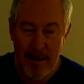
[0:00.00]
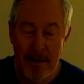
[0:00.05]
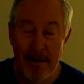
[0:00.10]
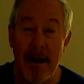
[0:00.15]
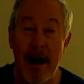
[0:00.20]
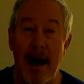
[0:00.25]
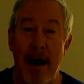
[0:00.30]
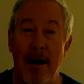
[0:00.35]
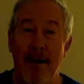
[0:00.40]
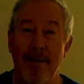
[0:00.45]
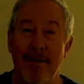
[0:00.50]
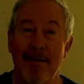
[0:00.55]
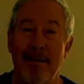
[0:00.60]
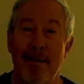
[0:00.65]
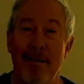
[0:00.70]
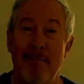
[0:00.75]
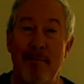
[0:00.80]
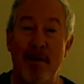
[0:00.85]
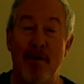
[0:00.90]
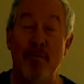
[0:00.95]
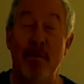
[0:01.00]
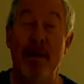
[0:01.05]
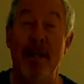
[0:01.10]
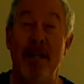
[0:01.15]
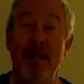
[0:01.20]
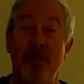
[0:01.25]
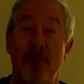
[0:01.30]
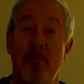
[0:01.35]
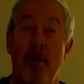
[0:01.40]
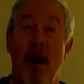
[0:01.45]
Now, between
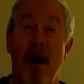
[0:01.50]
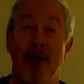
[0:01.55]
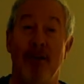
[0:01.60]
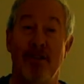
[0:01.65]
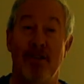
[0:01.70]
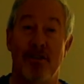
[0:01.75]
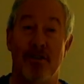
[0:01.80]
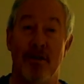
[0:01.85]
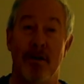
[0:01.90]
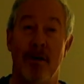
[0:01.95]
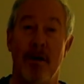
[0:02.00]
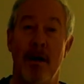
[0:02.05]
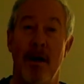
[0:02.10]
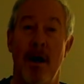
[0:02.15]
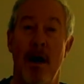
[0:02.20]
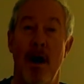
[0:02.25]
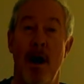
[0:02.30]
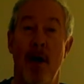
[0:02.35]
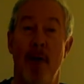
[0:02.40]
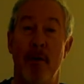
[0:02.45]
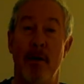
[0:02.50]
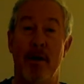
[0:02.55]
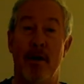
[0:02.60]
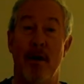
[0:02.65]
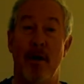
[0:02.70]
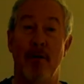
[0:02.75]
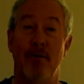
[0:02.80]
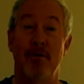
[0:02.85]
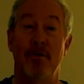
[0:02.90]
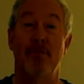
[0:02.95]
each posture, we
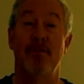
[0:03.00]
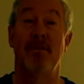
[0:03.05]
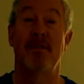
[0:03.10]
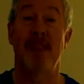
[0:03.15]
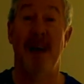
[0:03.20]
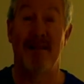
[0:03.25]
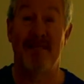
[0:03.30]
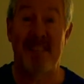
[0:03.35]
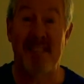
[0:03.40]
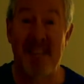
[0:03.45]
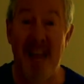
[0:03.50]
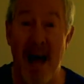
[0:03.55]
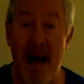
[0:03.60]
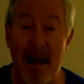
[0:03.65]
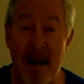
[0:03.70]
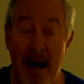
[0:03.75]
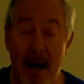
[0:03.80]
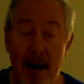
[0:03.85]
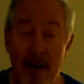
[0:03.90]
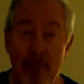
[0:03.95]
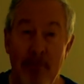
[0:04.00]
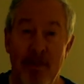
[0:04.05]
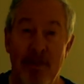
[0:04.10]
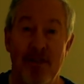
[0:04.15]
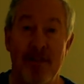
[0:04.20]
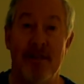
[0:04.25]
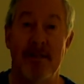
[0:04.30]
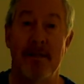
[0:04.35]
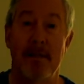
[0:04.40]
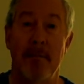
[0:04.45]
go to Savasana, which
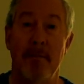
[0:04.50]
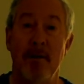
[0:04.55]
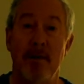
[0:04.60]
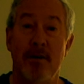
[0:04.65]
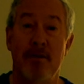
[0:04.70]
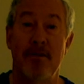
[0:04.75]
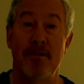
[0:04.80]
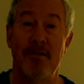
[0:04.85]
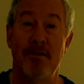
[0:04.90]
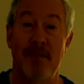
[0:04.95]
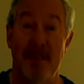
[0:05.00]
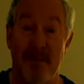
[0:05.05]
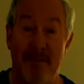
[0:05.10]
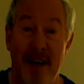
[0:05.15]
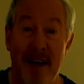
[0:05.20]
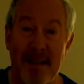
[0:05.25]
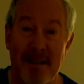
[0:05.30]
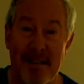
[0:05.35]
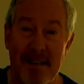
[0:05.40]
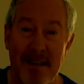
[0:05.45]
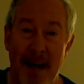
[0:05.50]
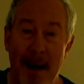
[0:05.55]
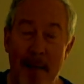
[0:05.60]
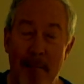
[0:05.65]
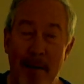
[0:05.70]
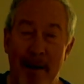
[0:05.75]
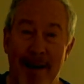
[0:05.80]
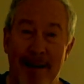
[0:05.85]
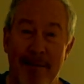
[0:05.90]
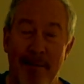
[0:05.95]
is similar to Savasana,
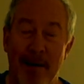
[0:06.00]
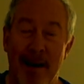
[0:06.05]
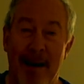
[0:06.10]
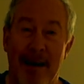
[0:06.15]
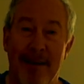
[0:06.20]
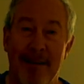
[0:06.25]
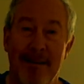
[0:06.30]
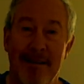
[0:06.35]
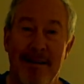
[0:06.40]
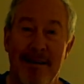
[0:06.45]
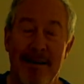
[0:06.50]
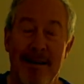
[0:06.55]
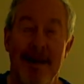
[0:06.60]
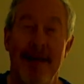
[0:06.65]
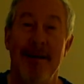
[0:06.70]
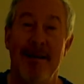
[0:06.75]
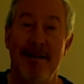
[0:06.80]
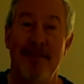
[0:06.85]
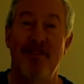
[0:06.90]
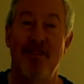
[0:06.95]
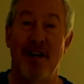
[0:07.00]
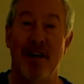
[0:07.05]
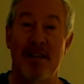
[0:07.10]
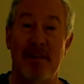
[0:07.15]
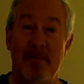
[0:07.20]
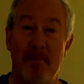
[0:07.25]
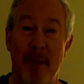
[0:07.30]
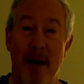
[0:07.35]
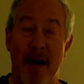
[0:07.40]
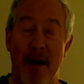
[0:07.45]
but, well,
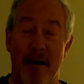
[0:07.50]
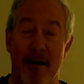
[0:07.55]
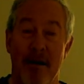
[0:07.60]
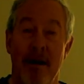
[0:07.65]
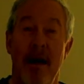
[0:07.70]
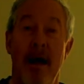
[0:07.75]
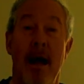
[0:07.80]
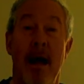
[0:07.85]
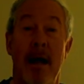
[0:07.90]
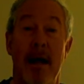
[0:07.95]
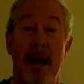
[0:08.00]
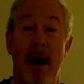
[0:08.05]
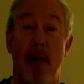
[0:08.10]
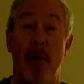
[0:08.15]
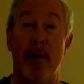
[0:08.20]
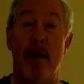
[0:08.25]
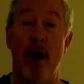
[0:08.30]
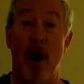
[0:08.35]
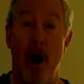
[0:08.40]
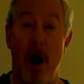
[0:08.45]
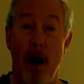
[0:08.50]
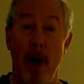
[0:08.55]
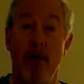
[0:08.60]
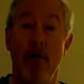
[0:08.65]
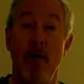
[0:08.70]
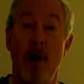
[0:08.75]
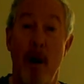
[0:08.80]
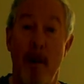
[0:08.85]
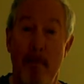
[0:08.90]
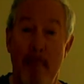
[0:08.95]
just better. Now, we honor
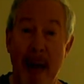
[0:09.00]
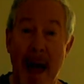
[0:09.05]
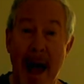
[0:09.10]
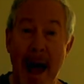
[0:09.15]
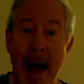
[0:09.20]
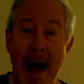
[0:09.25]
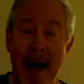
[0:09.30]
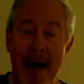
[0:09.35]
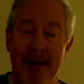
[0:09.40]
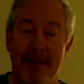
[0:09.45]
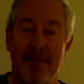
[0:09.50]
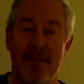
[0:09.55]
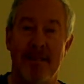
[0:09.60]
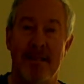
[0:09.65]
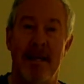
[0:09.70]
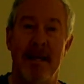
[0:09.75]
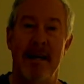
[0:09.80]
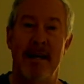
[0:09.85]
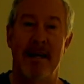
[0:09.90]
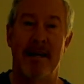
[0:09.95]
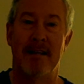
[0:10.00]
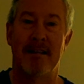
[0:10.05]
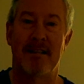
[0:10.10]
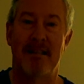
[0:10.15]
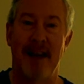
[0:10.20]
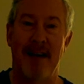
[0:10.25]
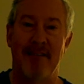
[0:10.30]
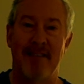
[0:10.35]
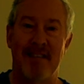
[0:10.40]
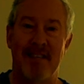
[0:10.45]
our past in
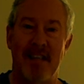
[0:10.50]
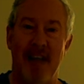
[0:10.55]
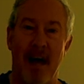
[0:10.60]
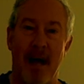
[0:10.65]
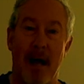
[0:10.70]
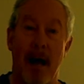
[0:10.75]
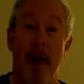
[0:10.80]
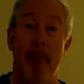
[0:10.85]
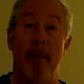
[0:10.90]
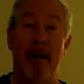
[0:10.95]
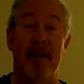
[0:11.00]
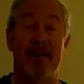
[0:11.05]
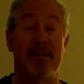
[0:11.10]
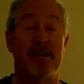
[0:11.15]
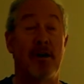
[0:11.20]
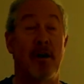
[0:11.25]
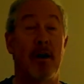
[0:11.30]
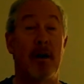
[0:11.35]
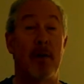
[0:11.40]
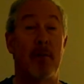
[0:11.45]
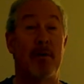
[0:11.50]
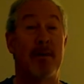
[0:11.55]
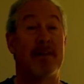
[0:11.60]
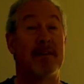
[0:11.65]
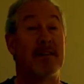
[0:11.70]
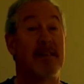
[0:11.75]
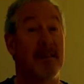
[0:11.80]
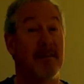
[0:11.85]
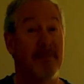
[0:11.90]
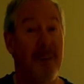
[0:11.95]
Savasana by starting with
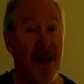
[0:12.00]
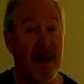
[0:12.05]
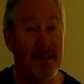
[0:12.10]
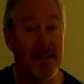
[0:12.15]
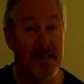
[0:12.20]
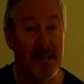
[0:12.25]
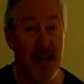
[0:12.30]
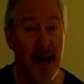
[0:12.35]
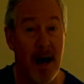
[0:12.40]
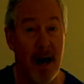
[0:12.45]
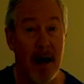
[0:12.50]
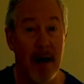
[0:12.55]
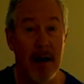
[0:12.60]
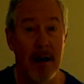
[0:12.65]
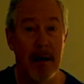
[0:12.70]
Savasana,